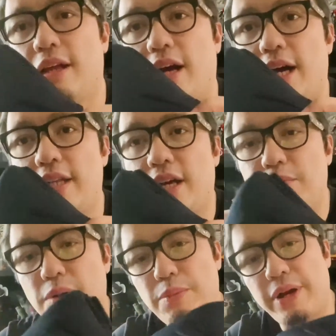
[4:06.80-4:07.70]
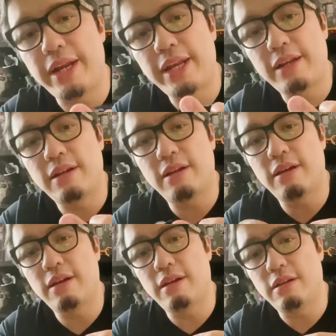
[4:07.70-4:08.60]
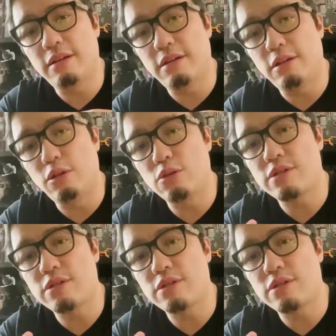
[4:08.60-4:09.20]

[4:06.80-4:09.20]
Under Armour branding, looks